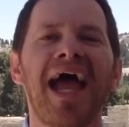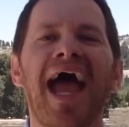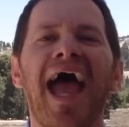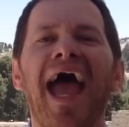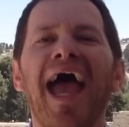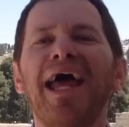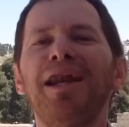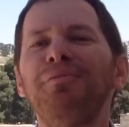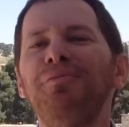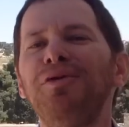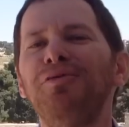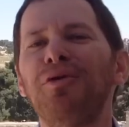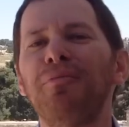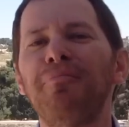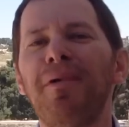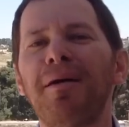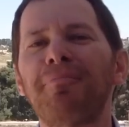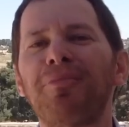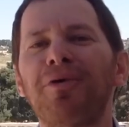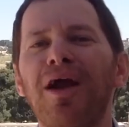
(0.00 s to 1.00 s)
And we
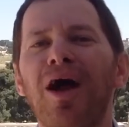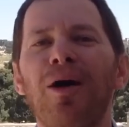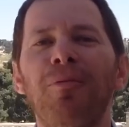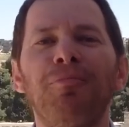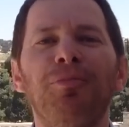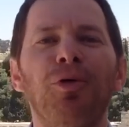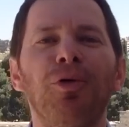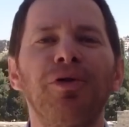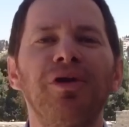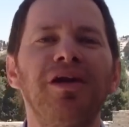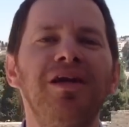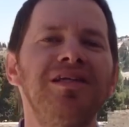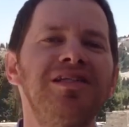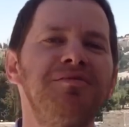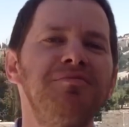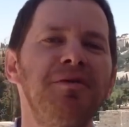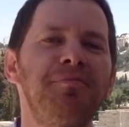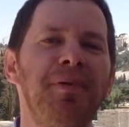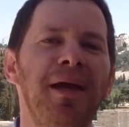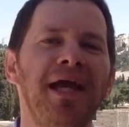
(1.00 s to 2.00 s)
remember how important it is
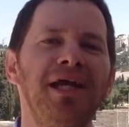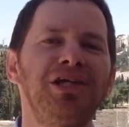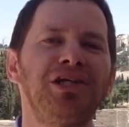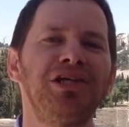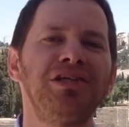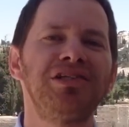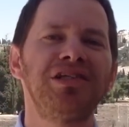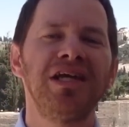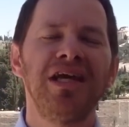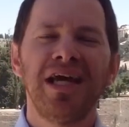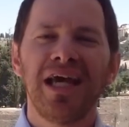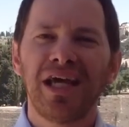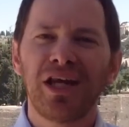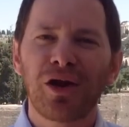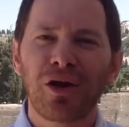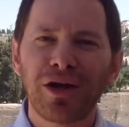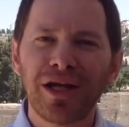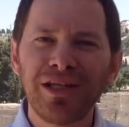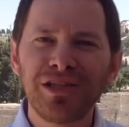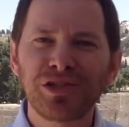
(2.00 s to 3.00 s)
to be patient in
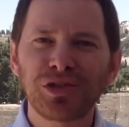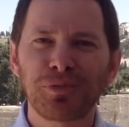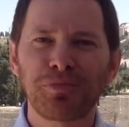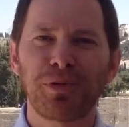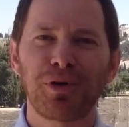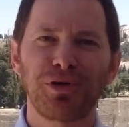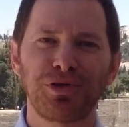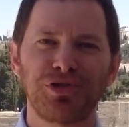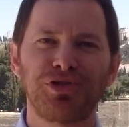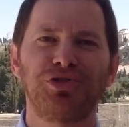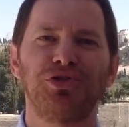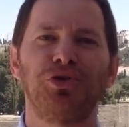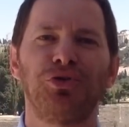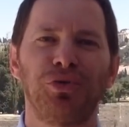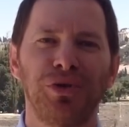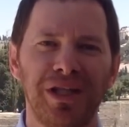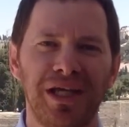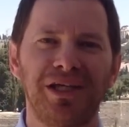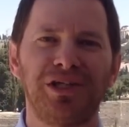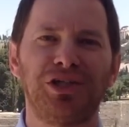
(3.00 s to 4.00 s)
our interpersonal
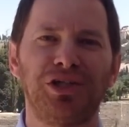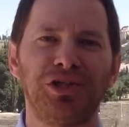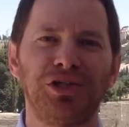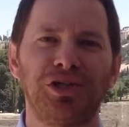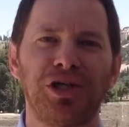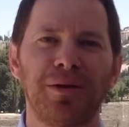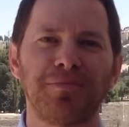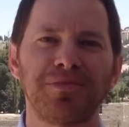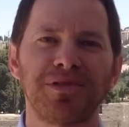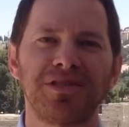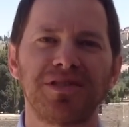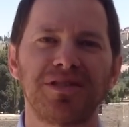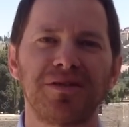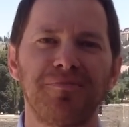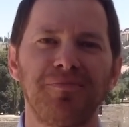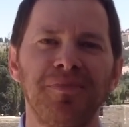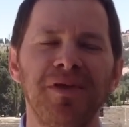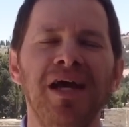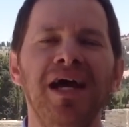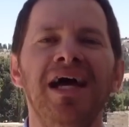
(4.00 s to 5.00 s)
relationships.
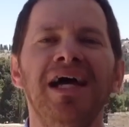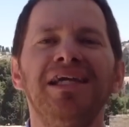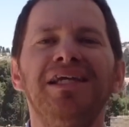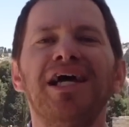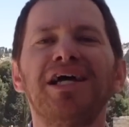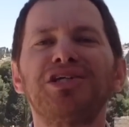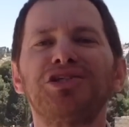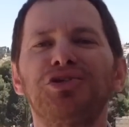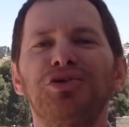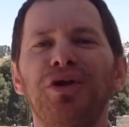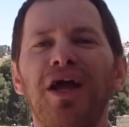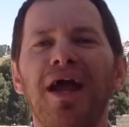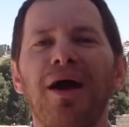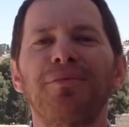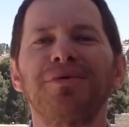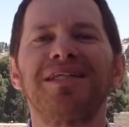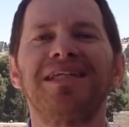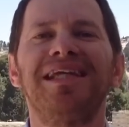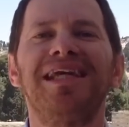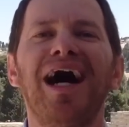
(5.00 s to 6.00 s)
Yesterday I
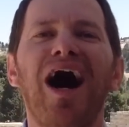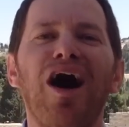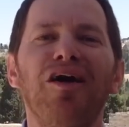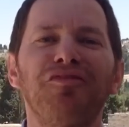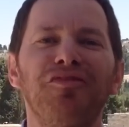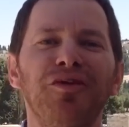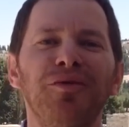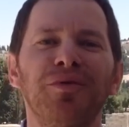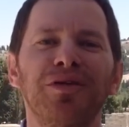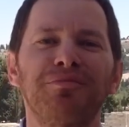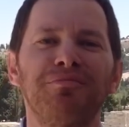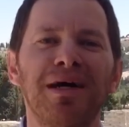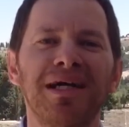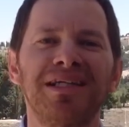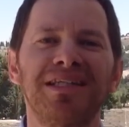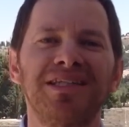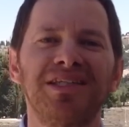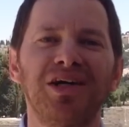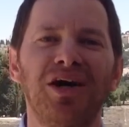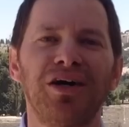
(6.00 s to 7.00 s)
was golfing with my
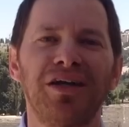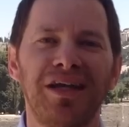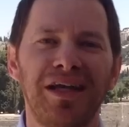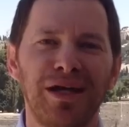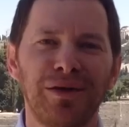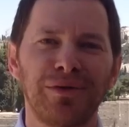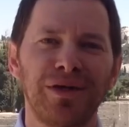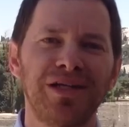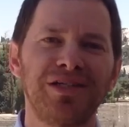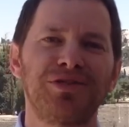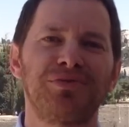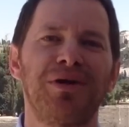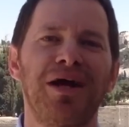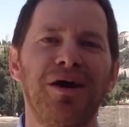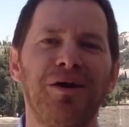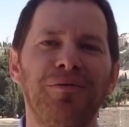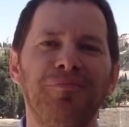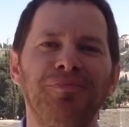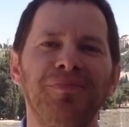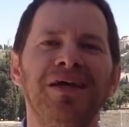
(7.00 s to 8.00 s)
son here in
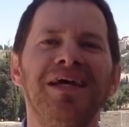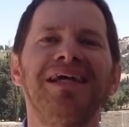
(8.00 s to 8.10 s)
Israel.